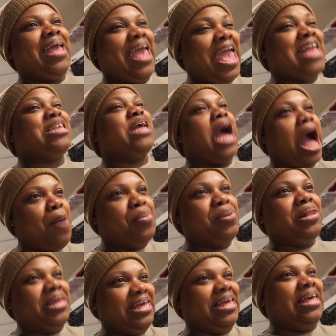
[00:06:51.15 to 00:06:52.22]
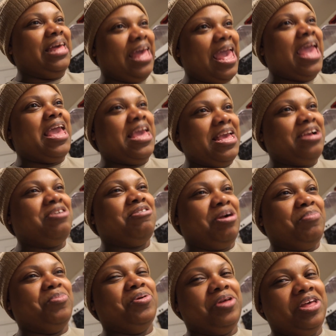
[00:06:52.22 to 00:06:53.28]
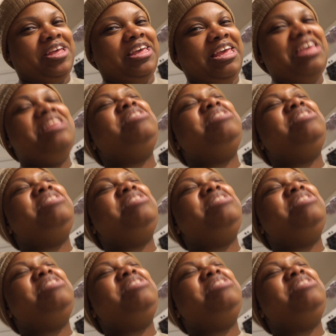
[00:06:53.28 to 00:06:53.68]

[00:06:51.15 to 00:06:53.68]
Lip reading: and gobbling a crumble cookie. You guys